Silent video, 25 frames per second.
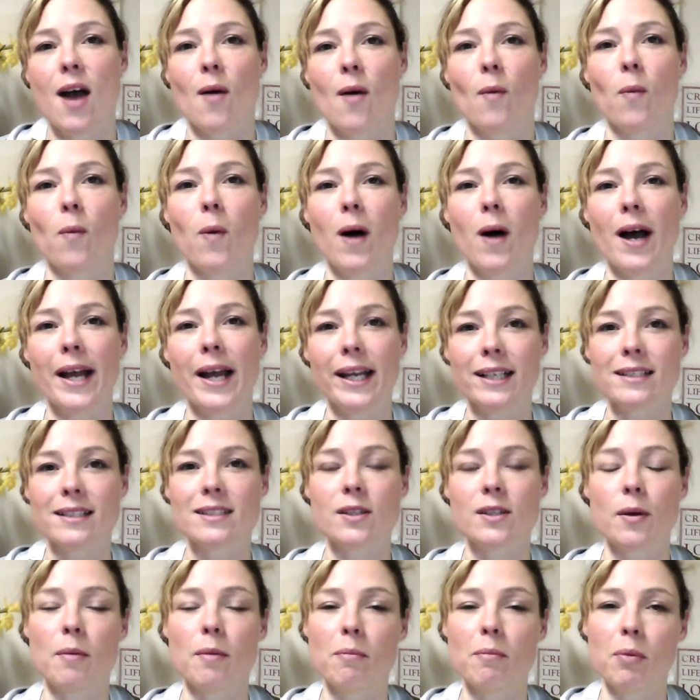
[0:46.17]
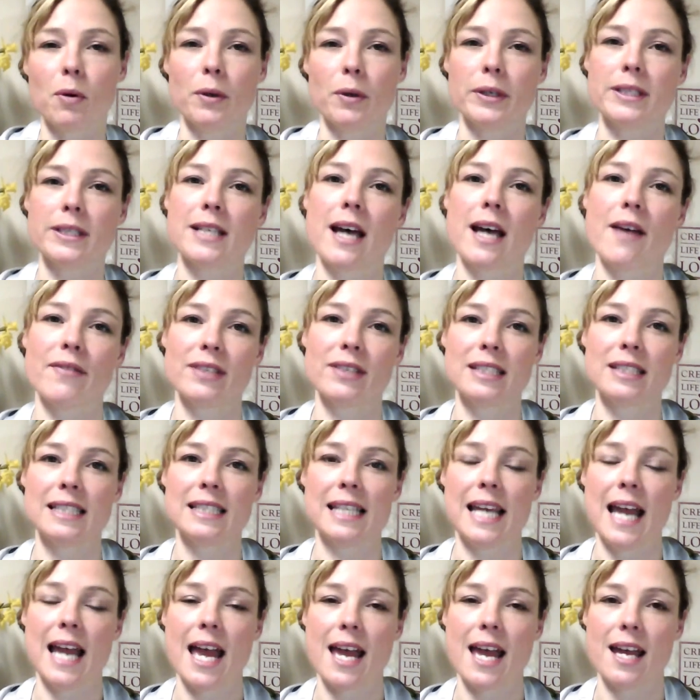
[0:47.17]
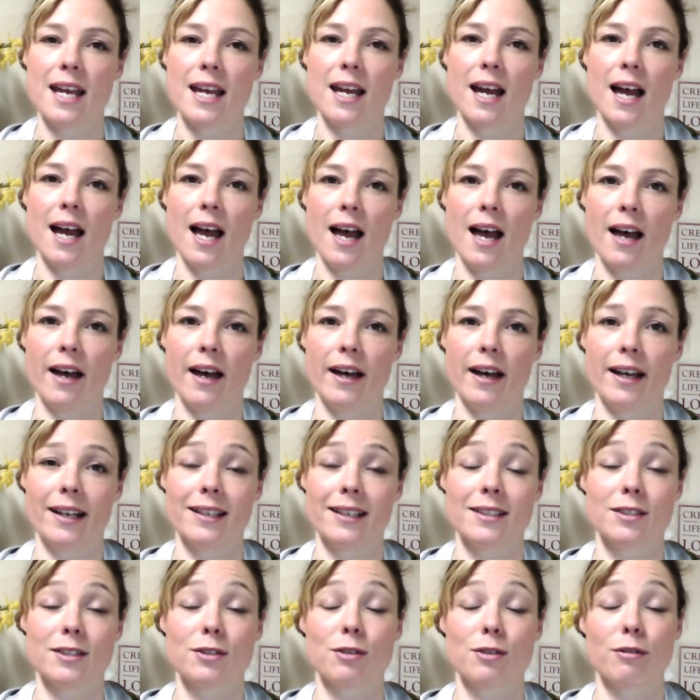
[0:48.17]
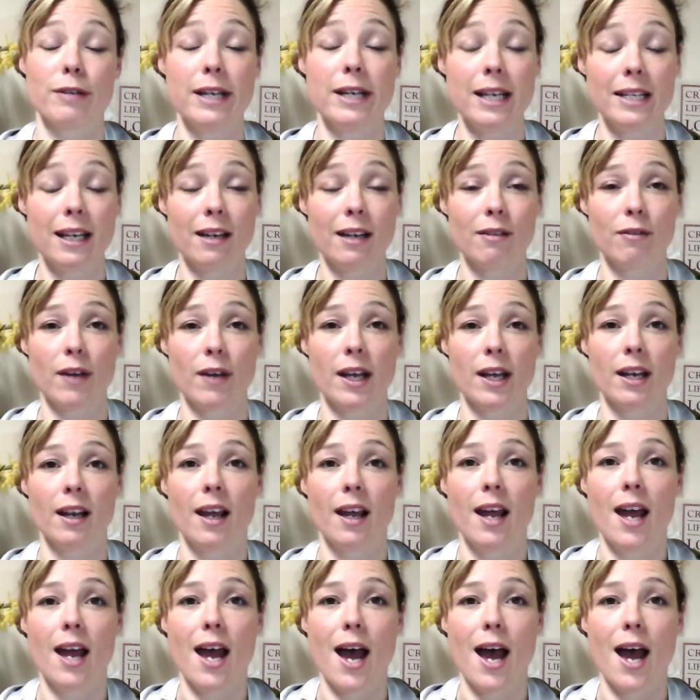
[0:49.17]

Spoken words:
why it's so important to have a CA at a screening event